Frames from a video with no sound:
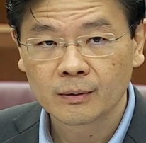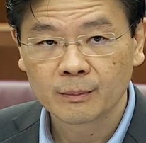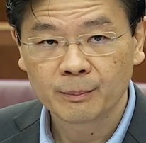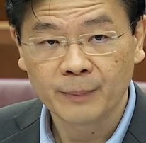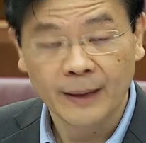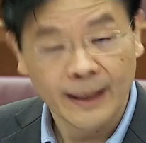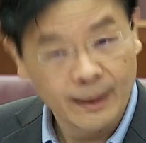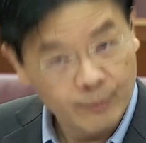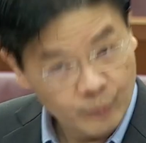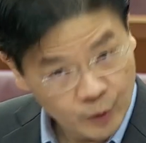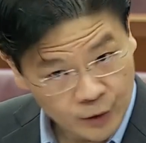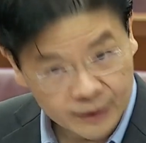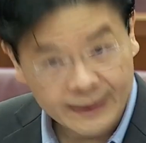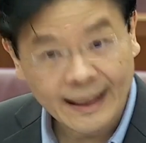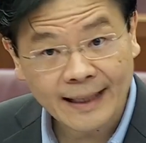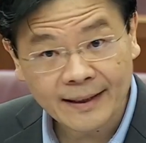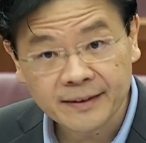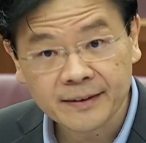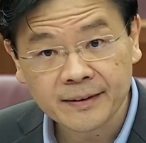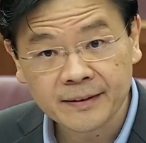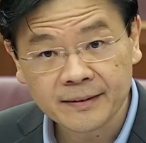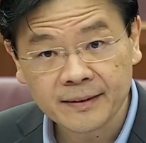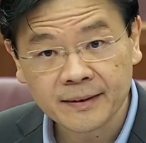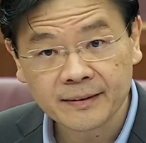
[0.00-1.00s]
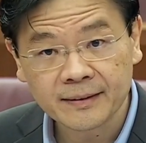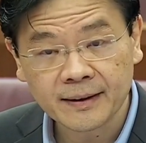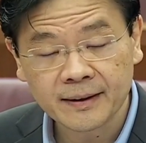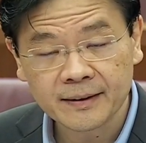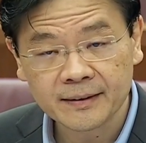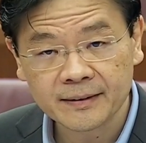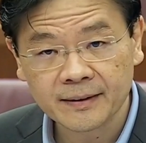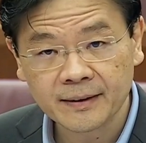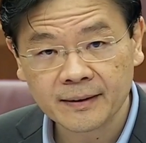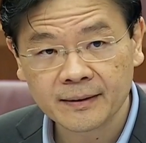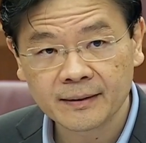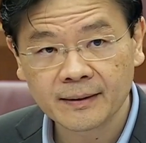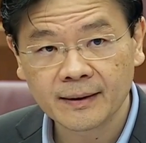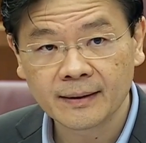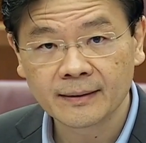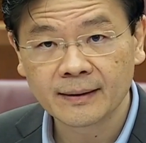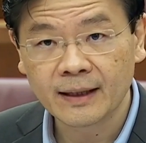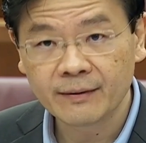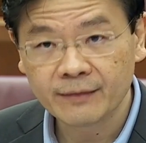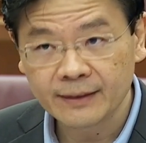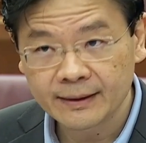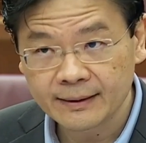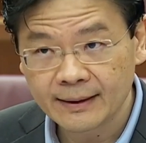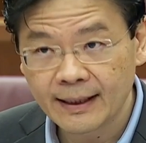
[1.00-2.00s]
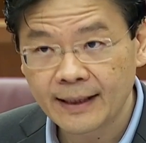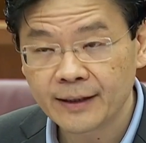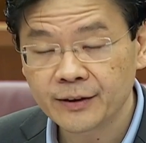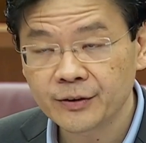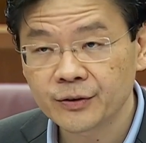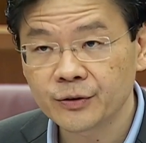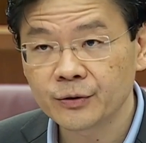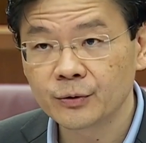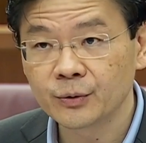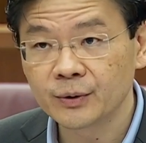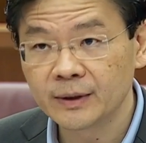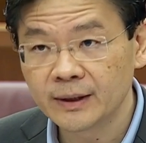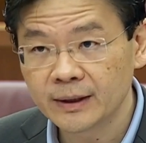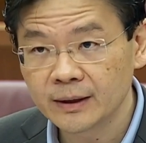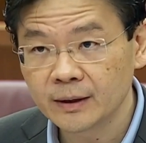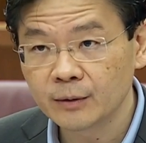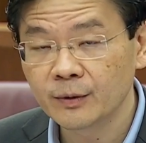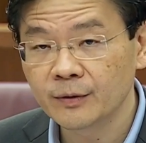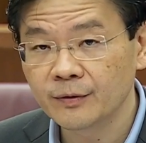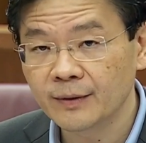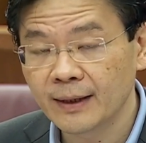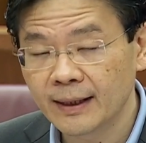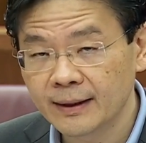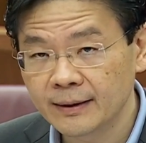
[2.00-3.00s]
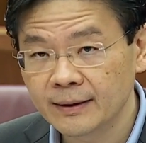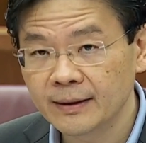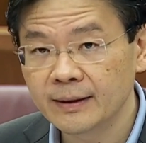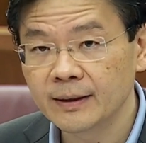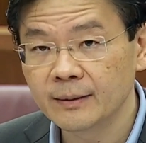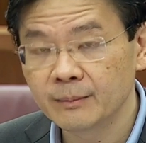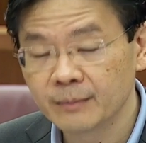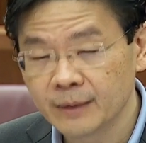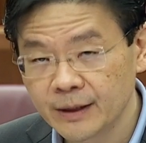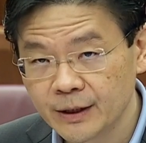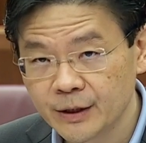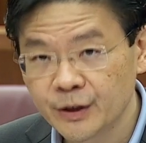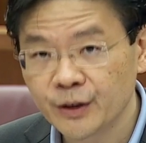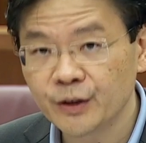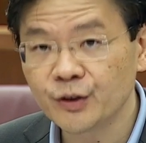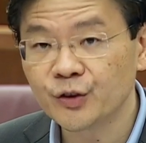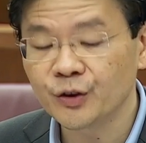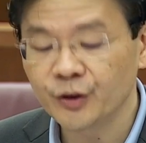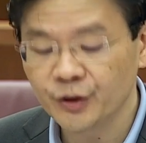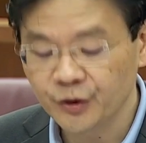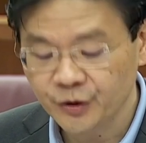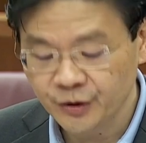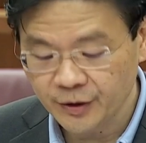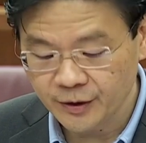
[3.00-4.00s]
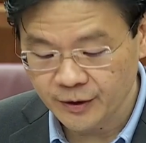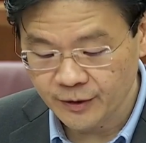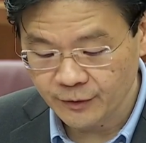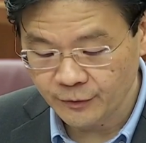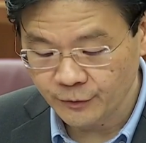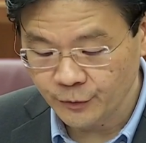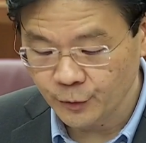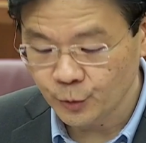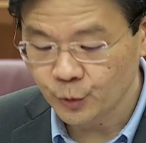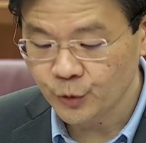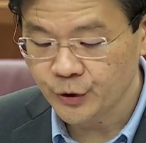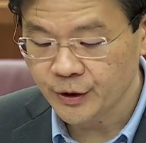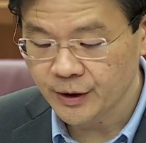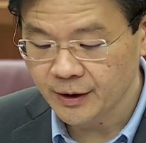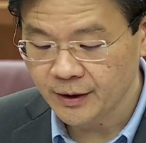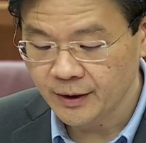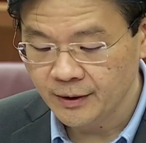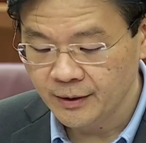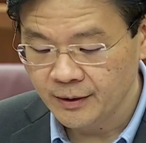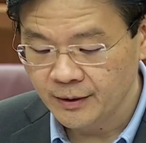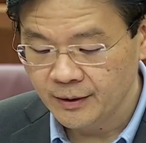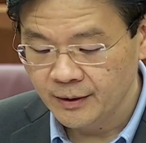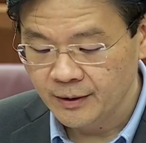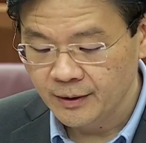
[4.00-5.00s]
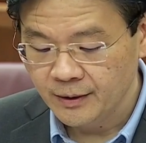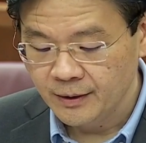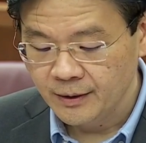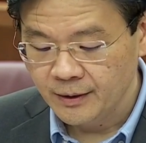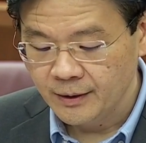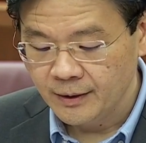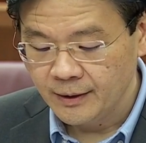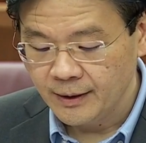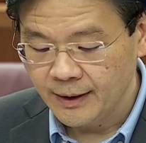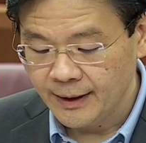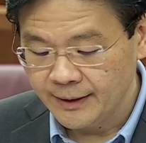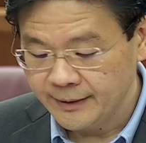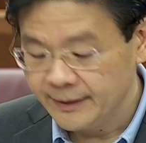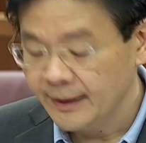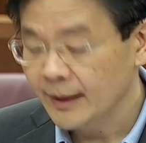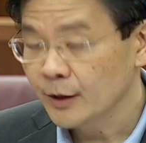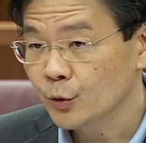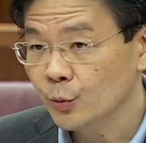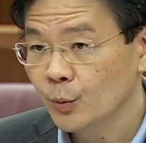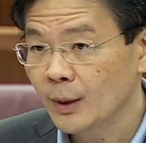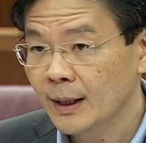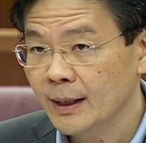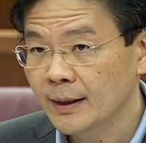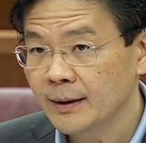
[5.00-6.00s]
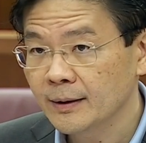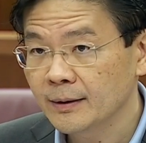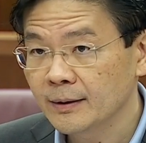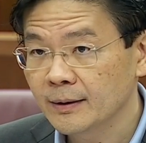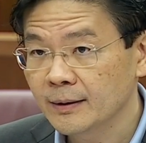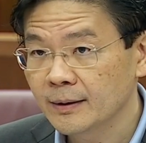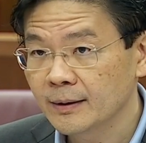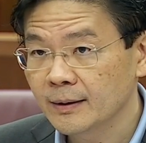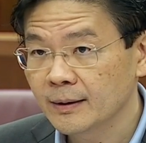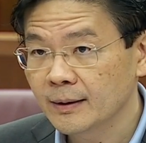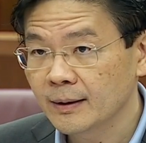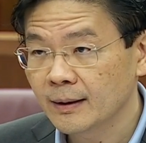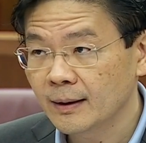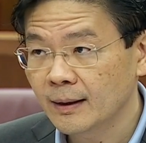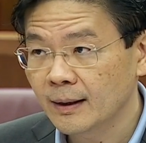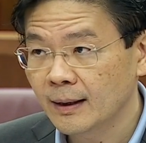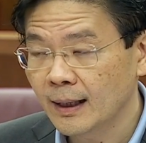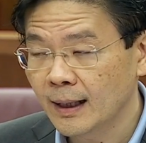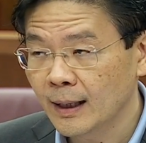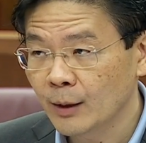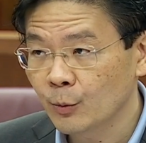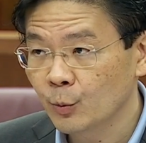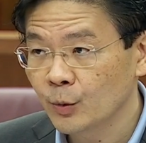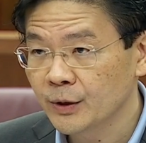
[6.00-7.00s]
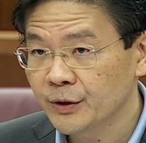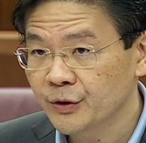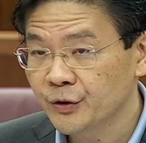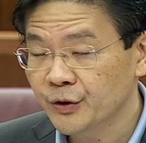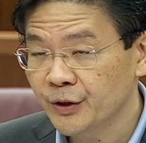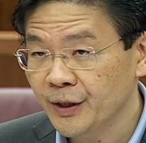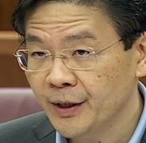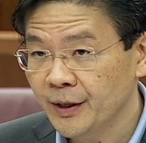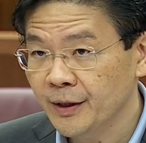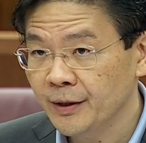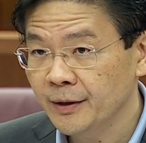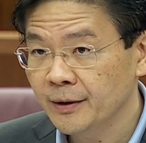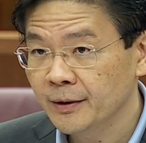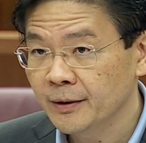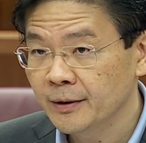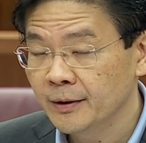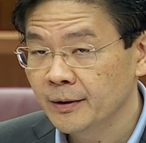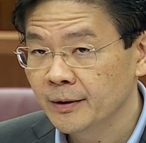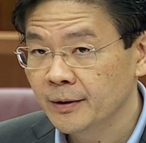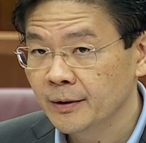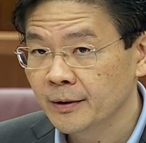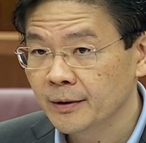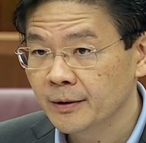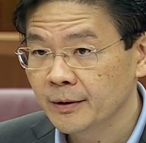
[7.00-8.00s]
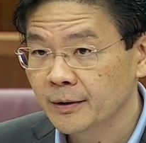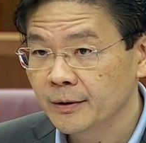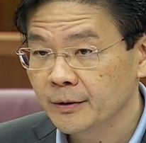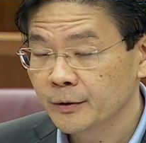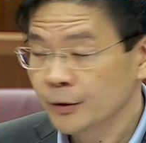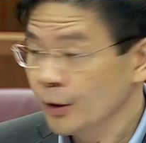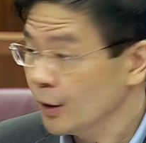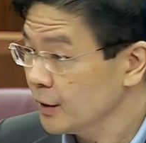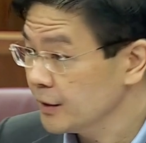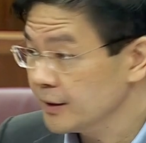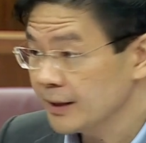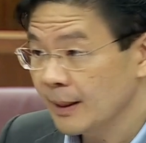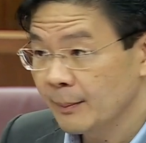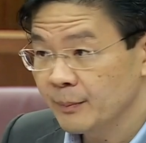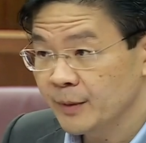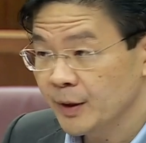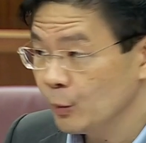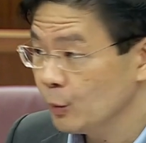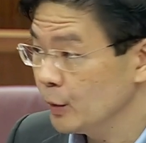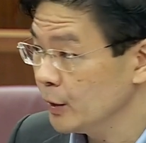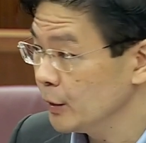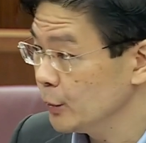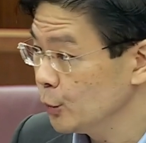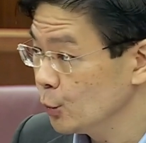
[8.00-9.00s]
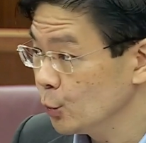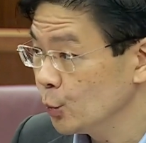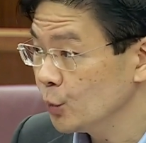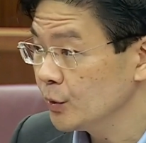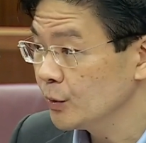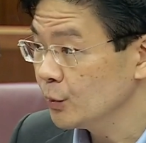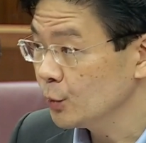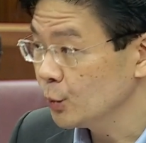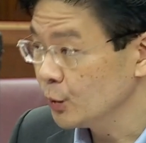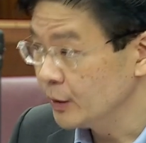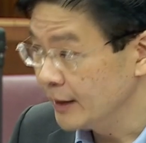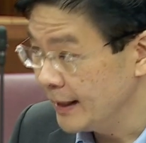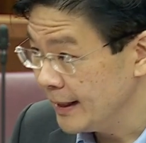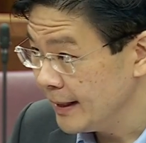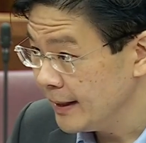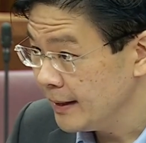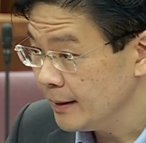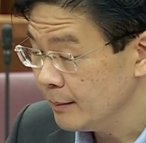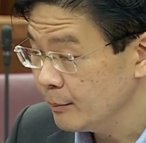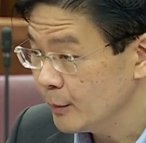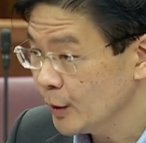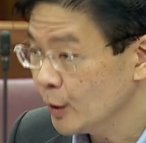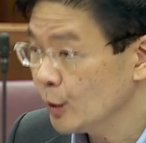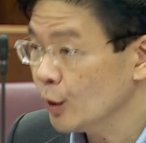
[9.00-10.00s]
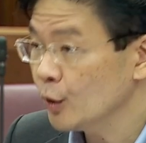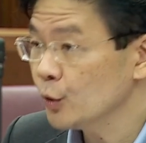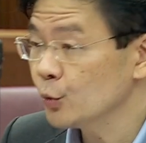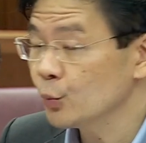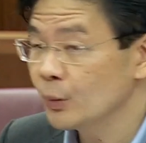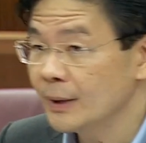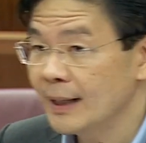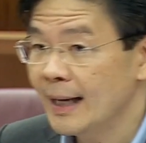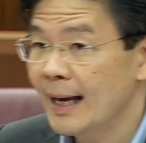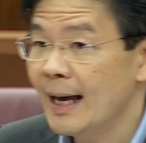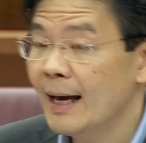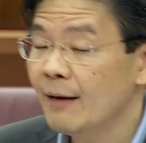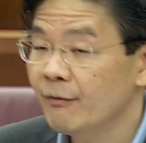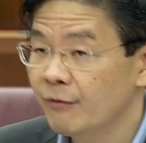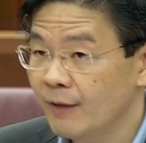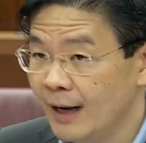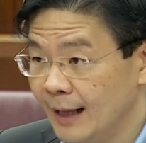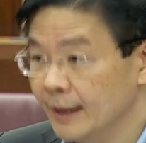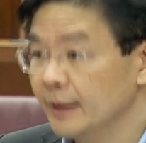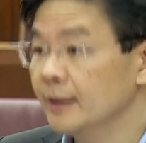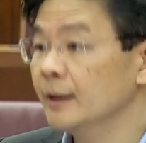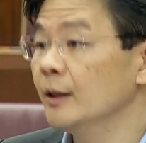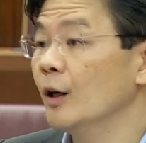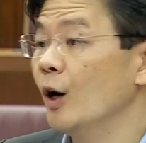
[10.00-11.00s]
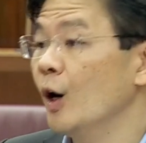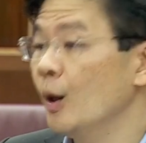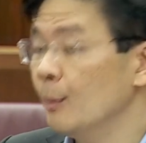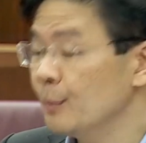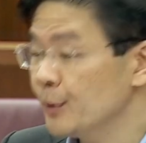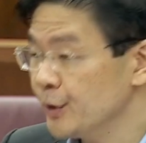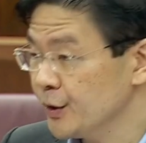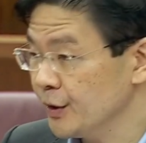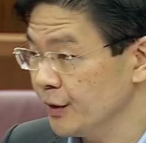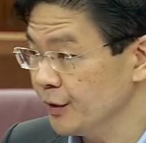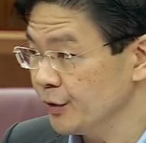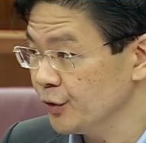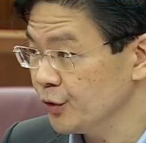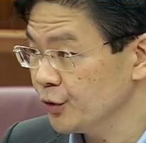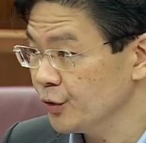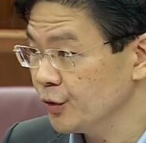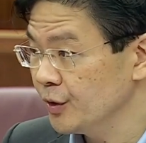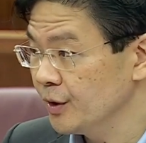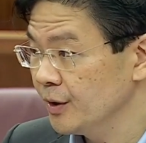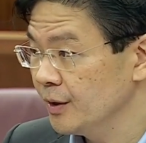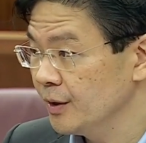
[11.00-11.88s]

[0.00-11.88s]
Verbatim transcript: pay more taxes, as I said, and having less to deal with any emergencies in the future. And that's why I would say not something we do today because we have other options.